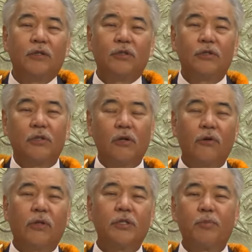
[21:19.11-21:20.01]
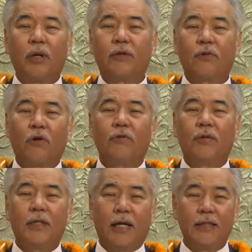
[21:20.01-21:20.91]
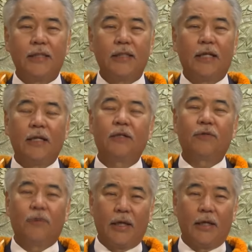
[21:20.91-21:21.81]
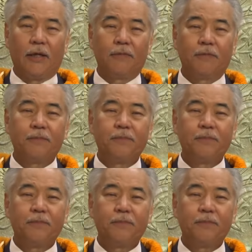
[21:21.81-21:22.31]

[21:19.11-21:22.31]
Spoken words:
to slow the spread of COVID-19 in Hawaii.